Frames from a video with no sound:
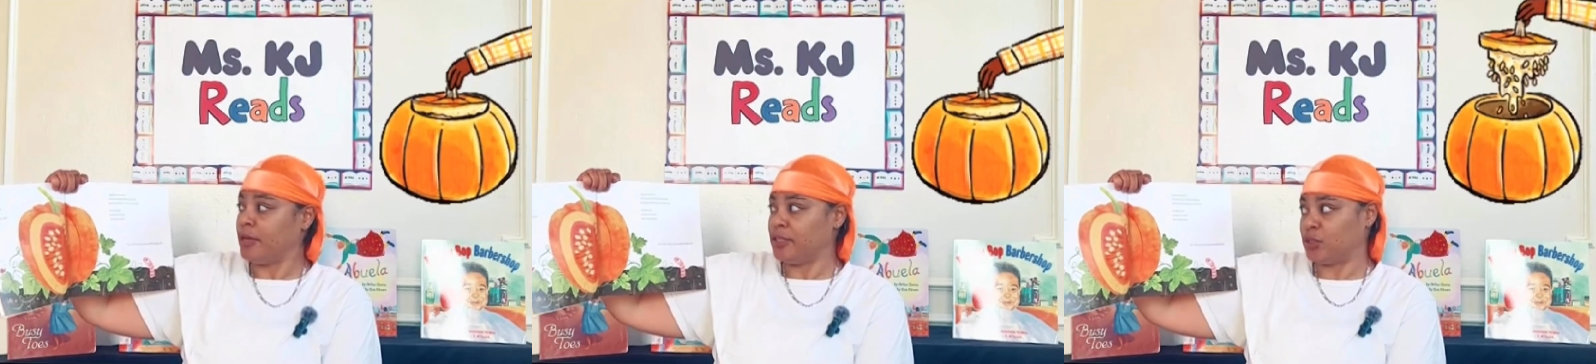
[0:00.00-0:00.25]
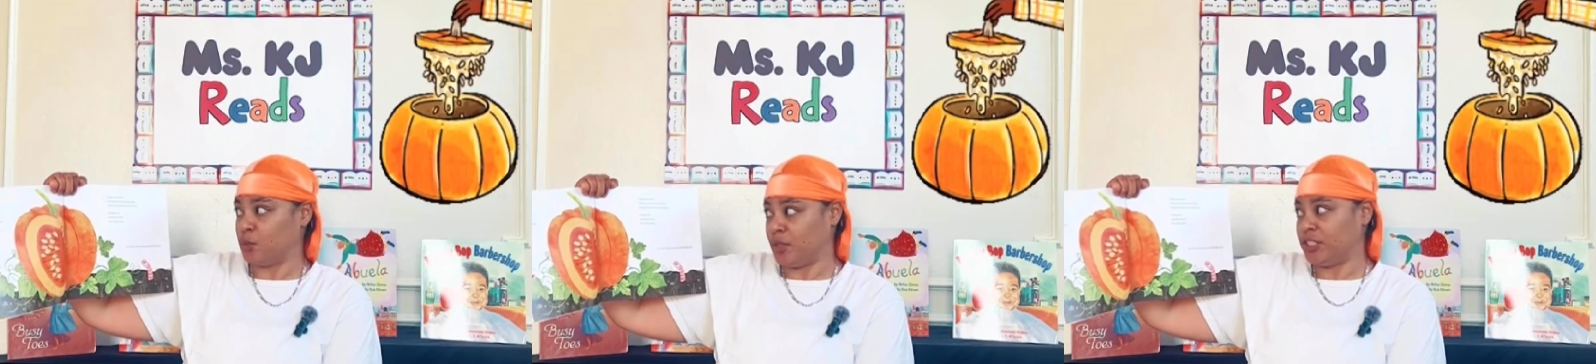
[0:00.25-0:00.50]

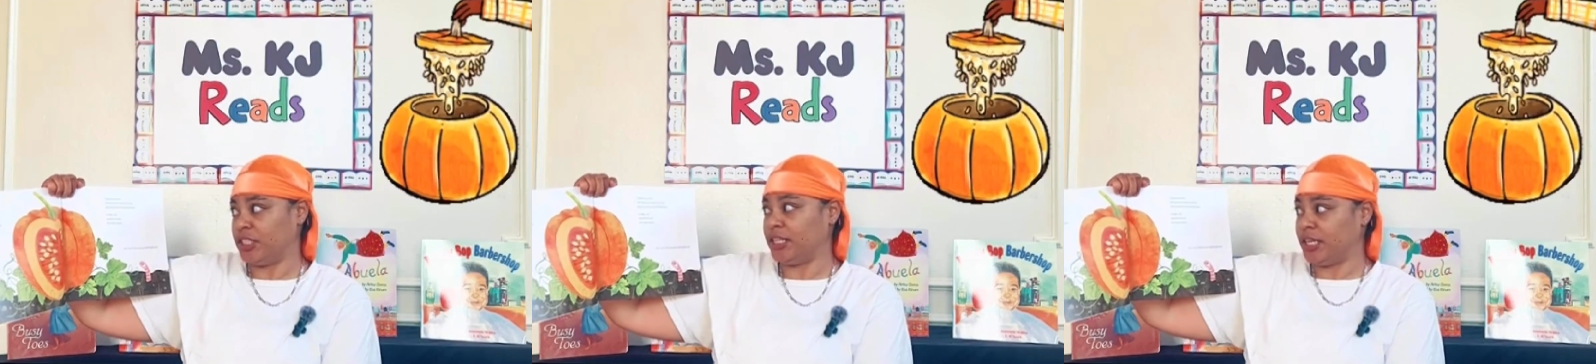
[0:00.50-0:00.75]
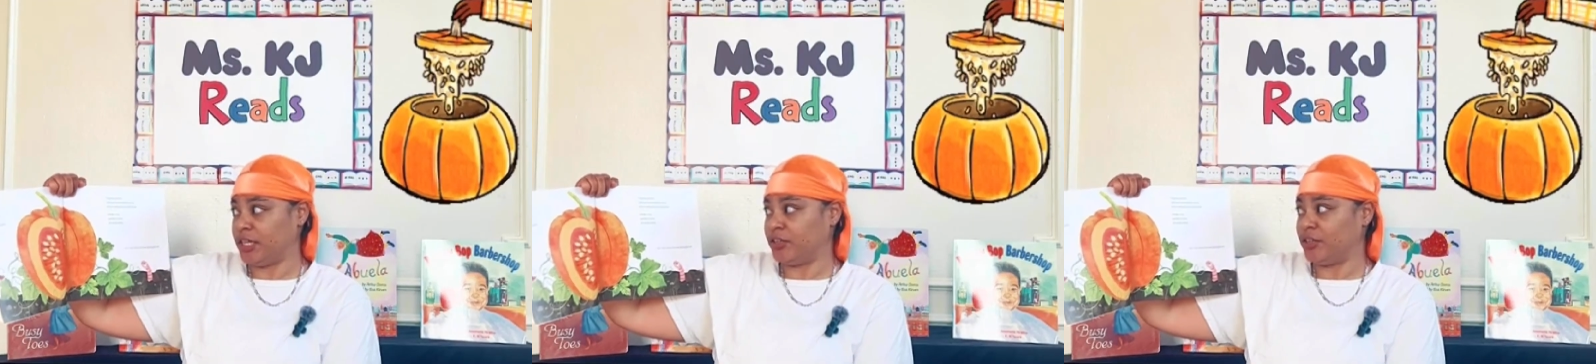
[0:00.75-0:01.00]
squishy
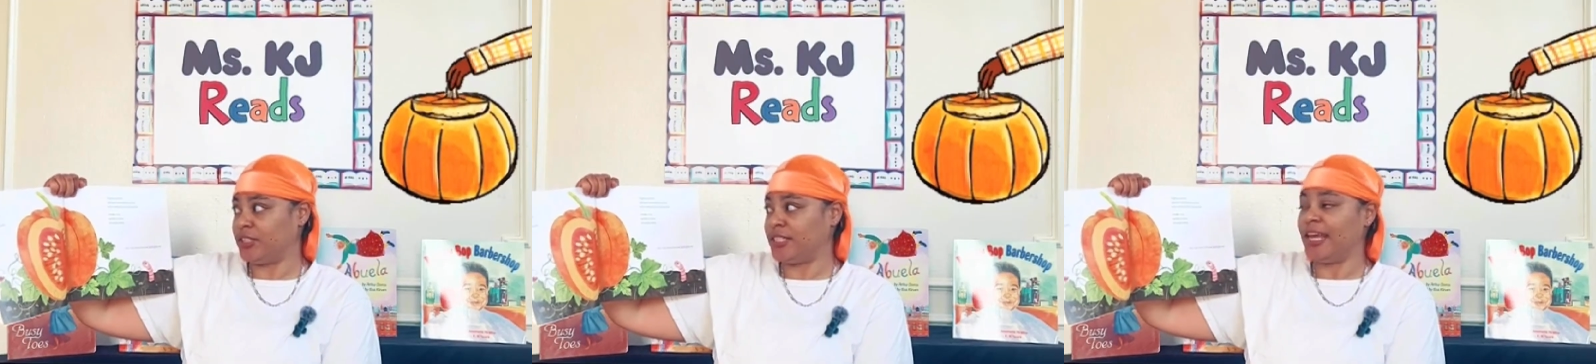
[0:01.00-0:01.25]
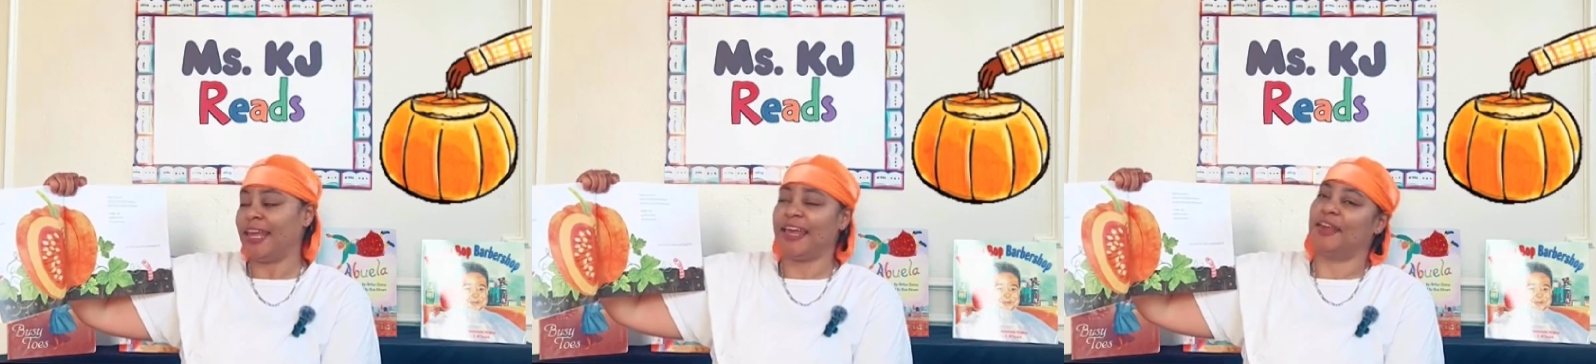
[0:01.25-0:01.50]
innards,
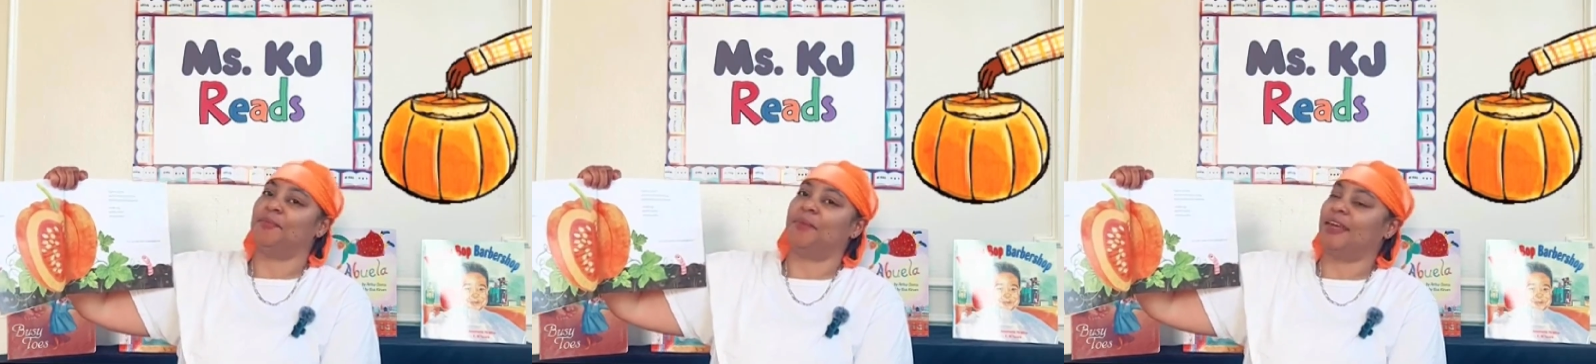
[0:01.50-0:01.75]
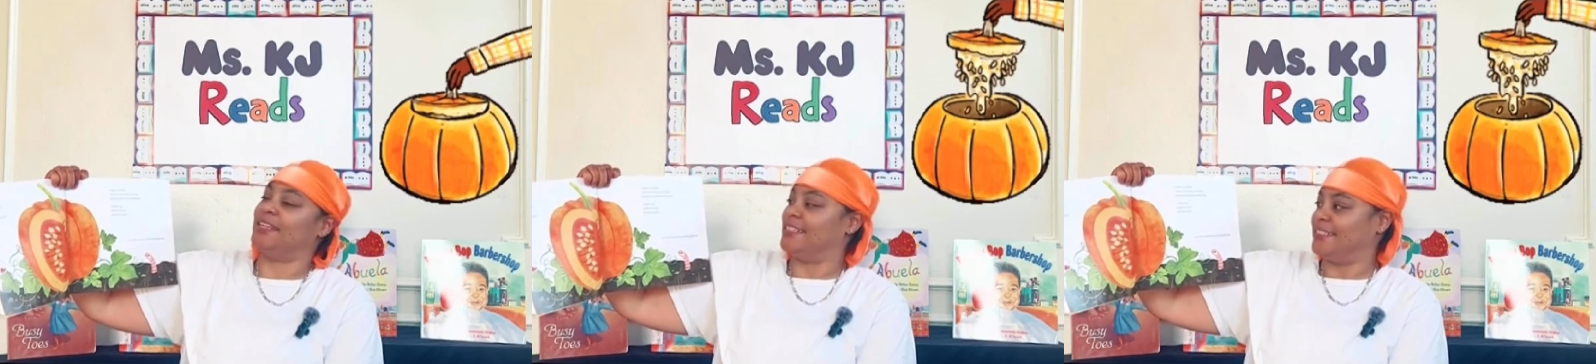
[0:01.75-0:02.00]
and
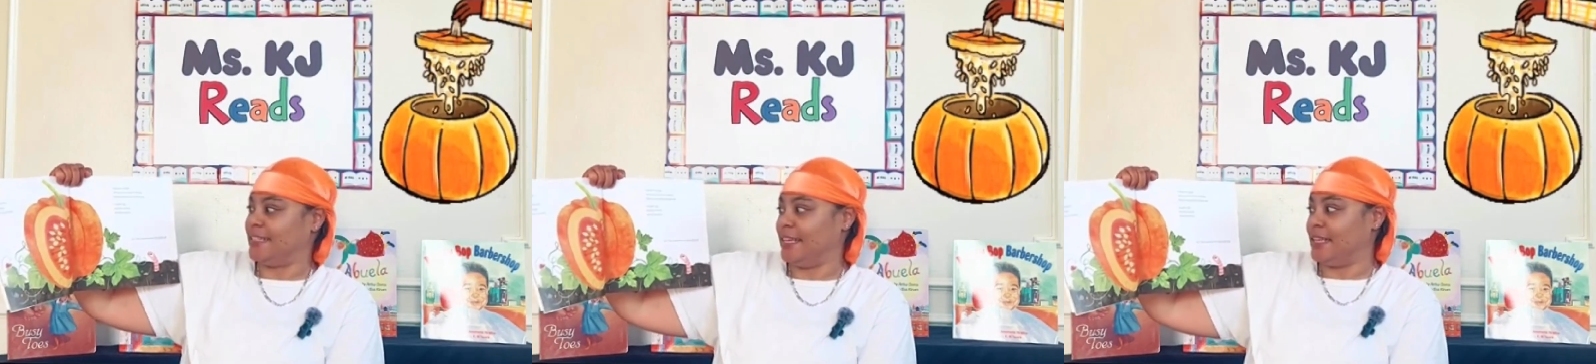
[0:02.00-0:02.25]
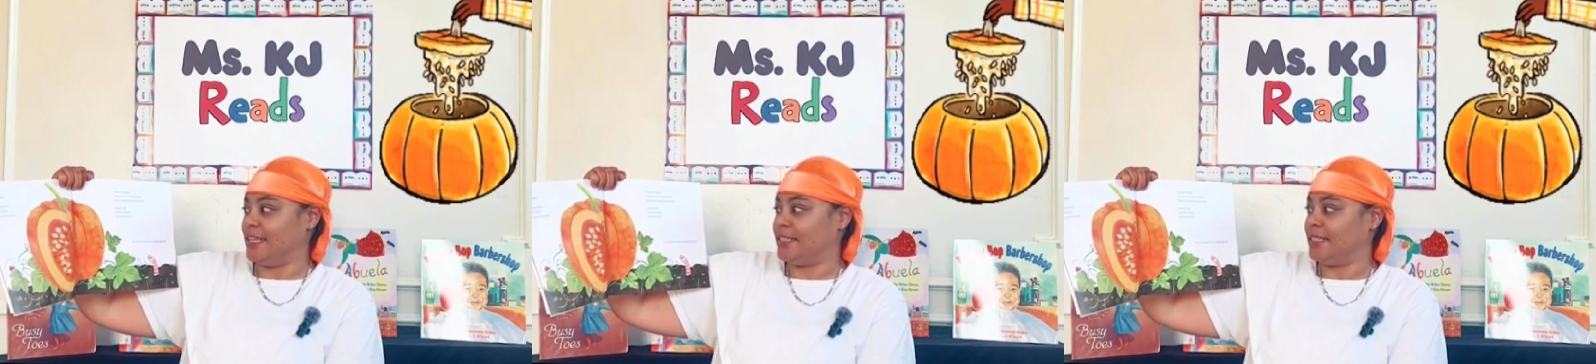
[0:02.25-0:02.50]
many seeds.